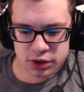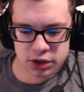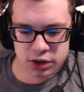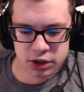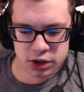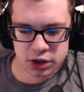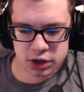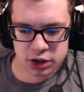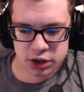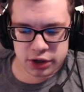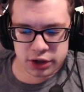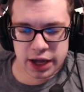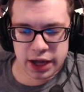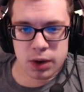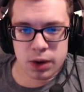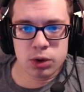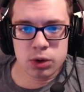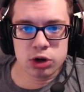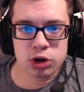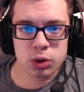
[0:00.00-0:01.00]
And
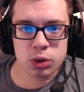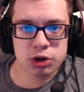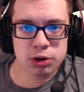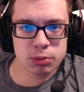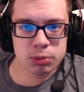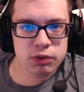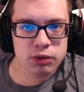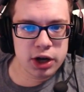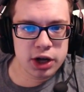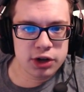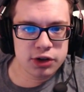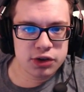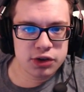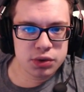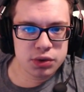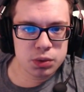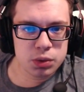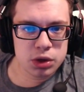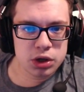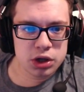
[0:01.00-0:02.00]
now we're going to move on
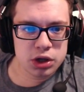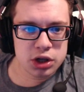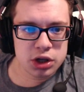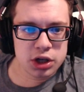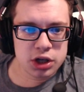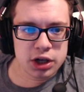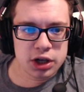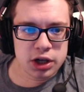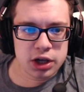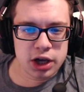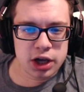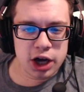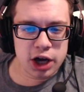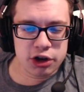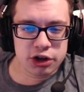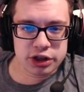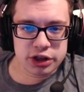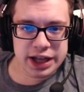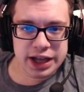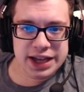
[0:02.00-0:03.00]
to
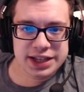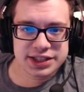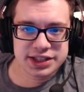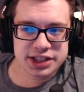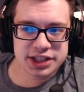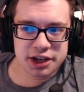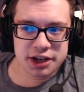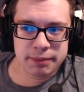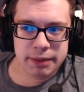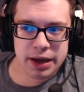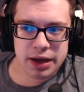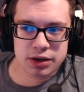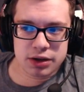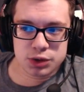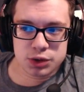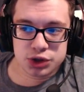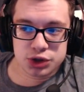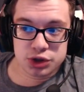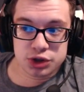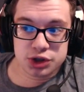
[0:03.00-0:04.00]
our last set of battles,
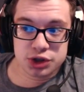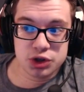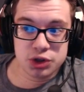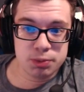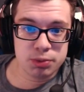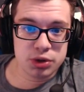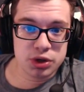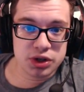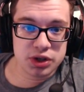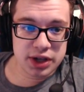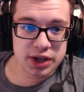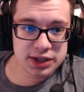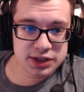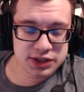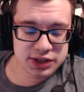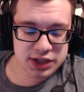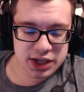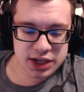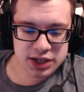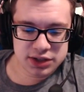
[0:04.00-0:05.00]
which are super
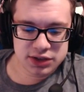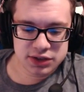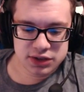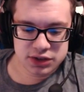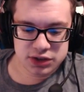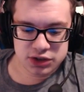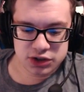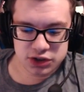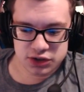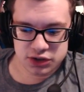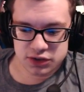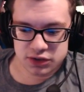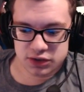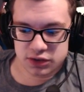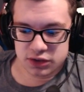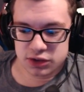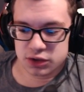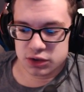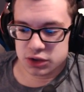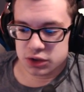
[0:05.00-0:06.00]
intense, guys. Just
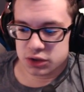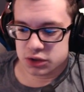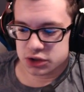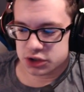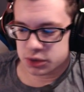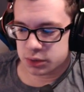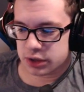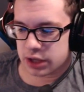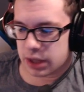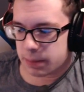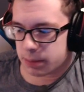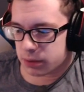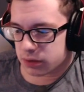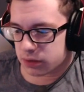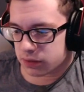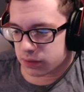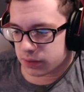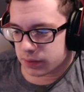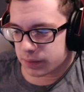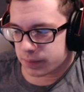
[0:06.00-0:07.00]
you'll see what
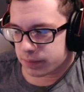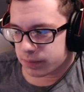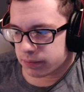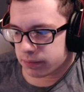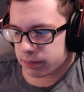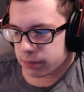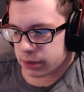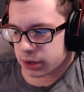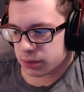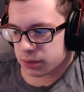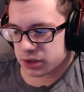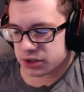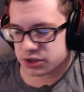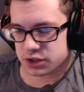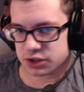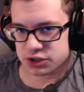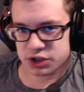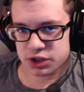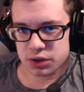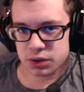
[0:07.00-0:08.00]
happens. But anyways,
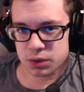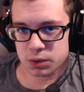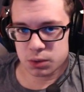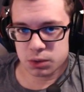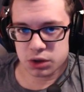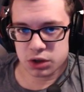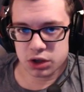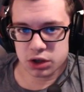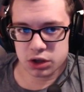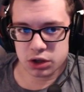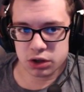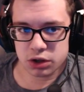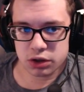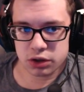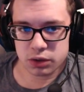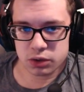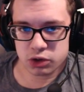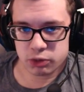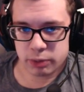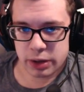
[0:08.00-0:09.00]
I'll see you in
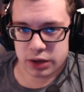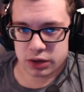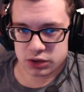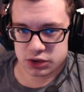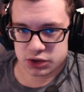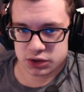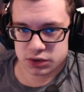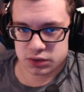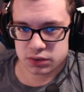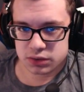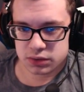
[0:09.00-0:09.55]
those battles.